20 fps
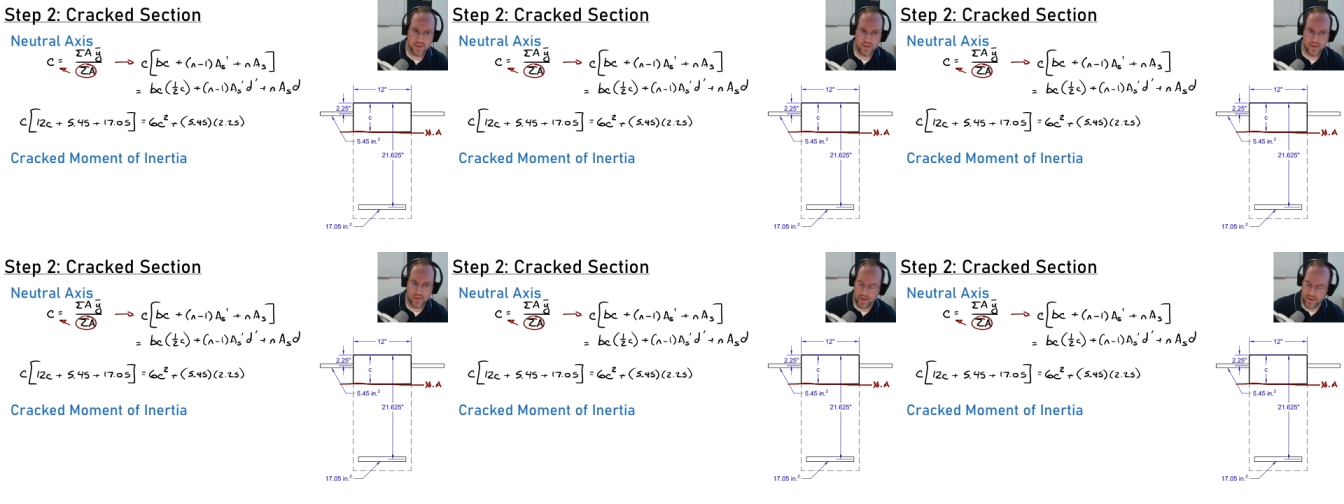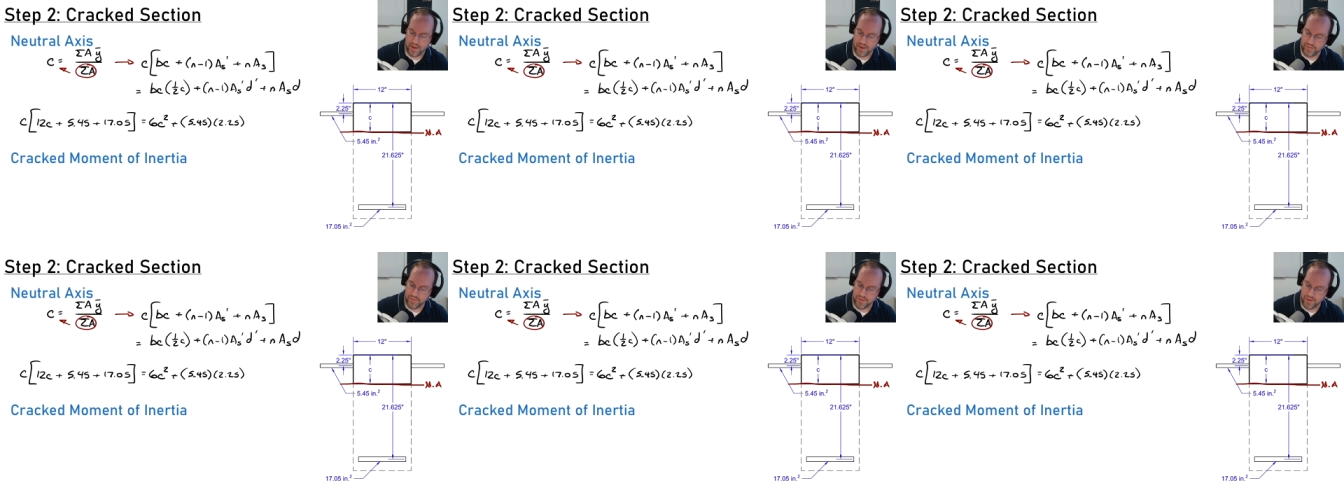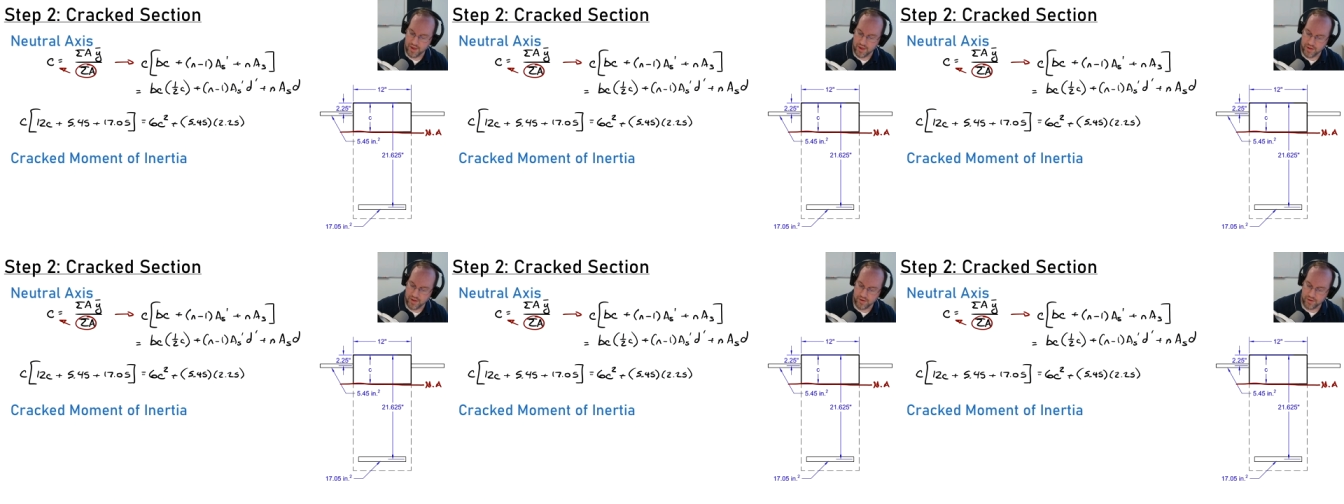And
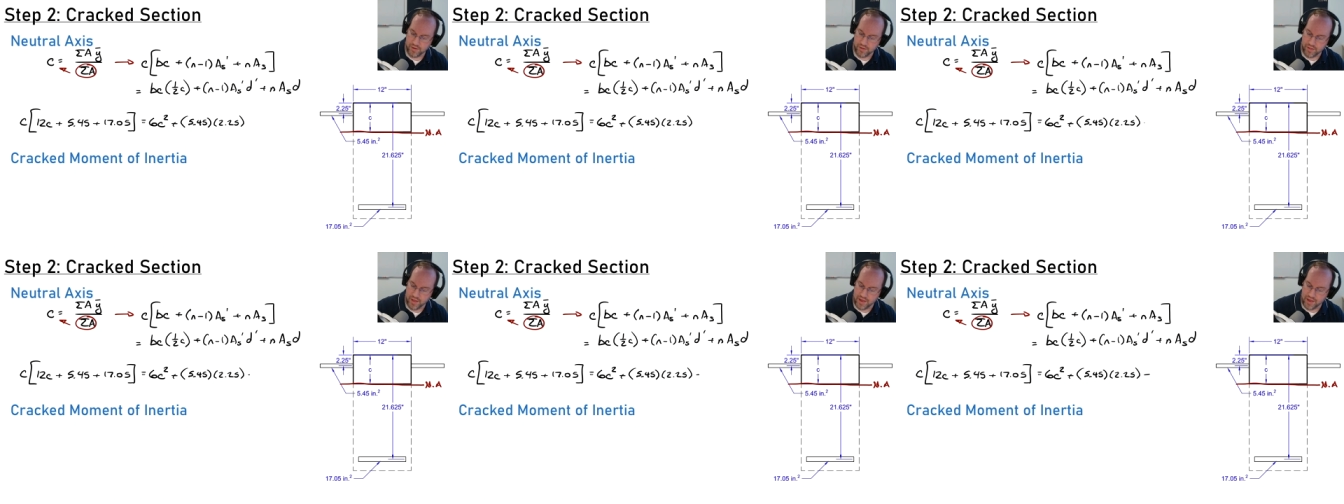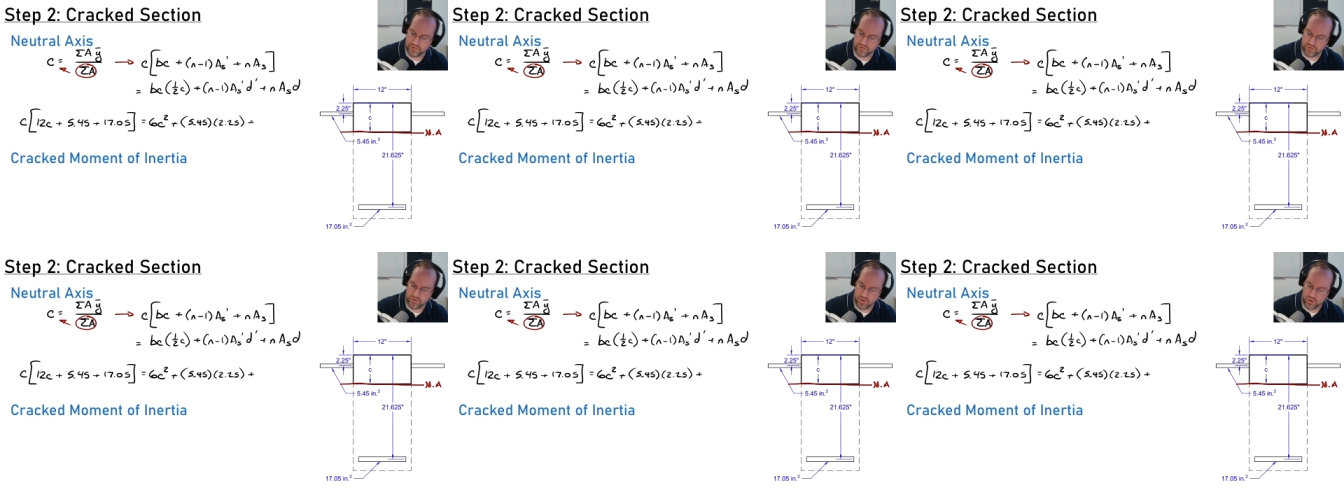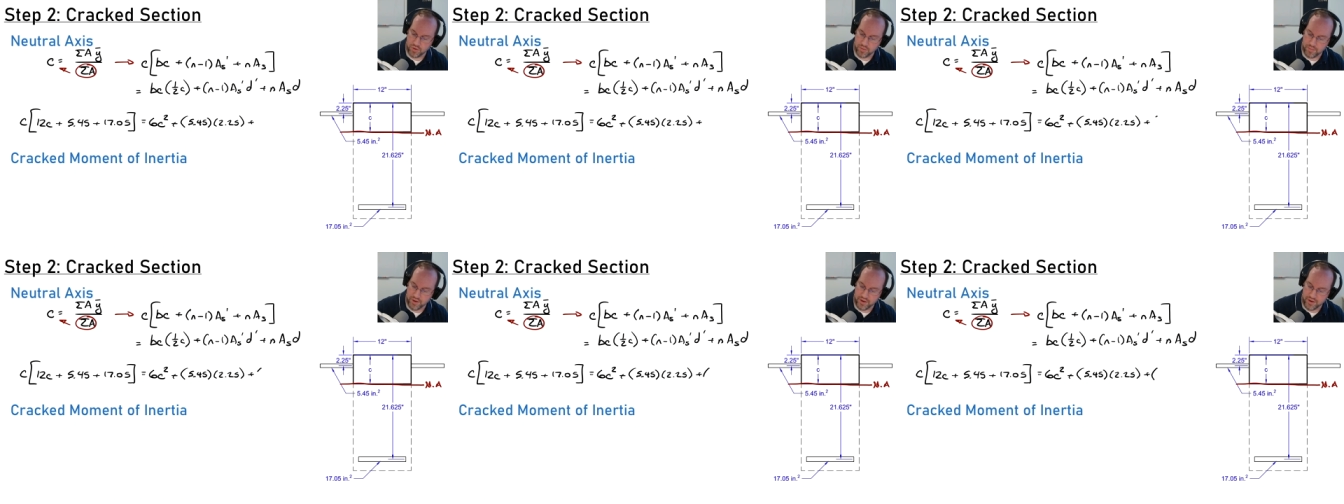then last
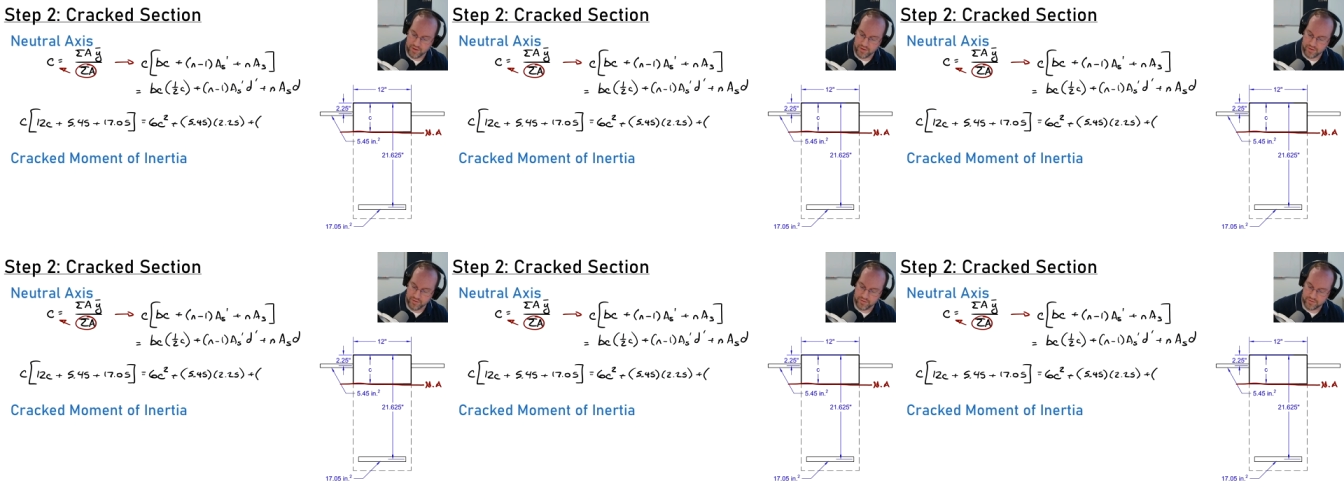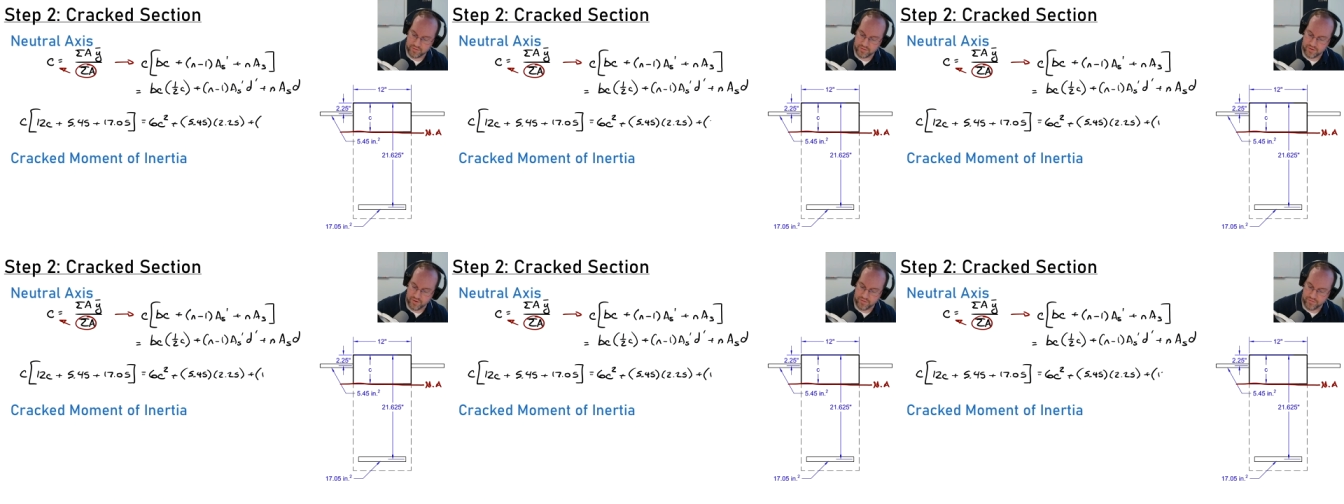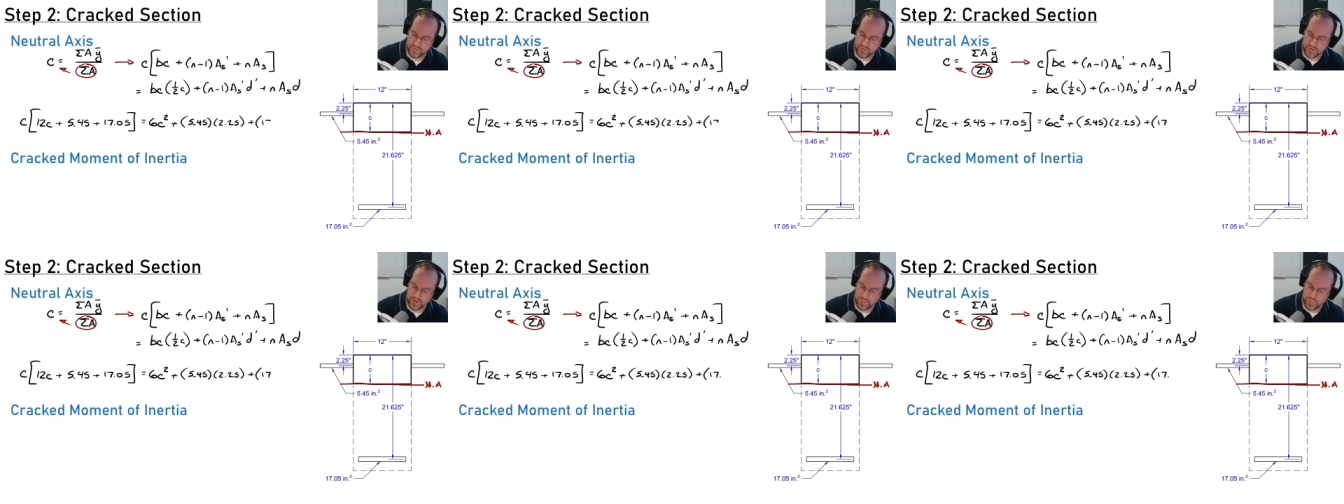term is
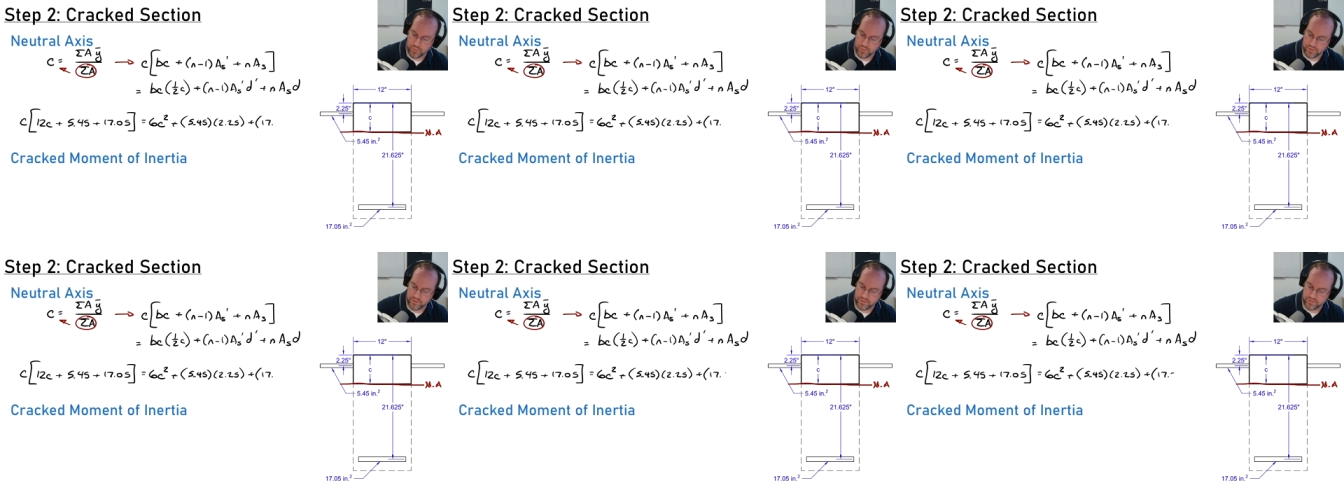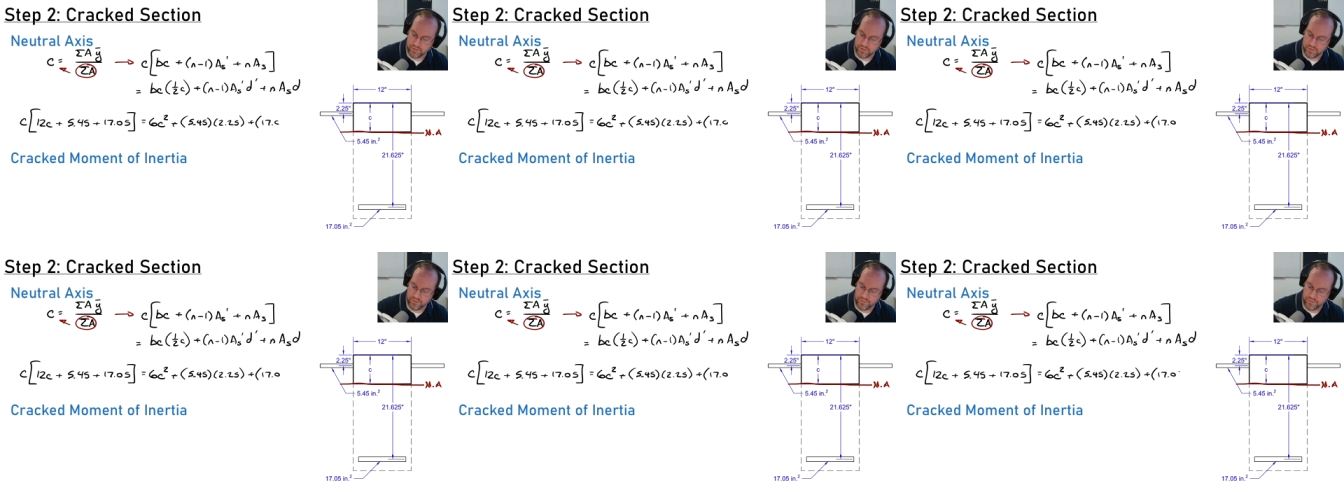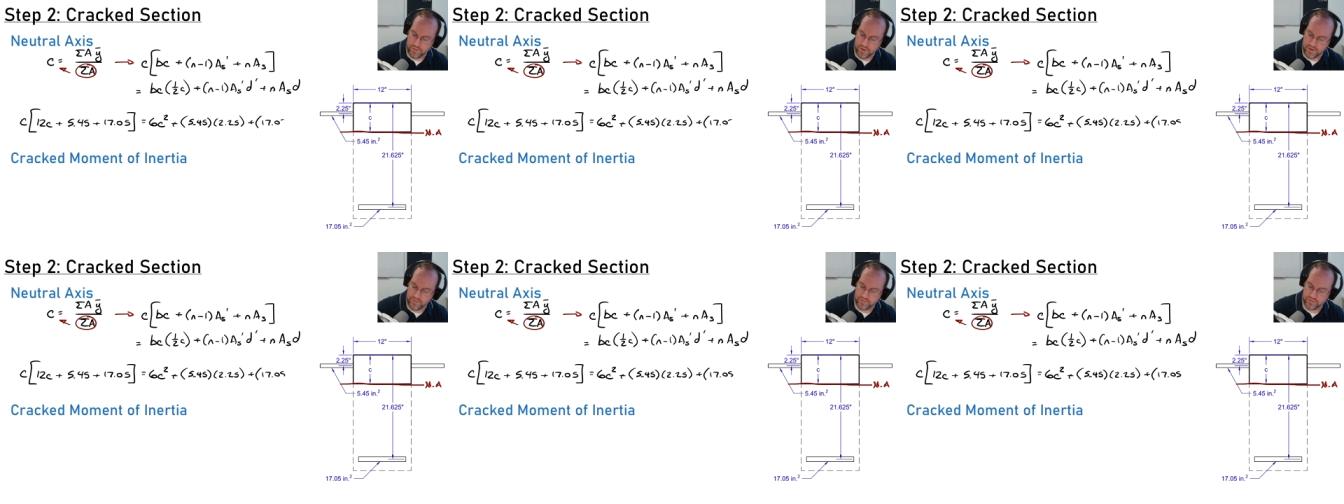17.05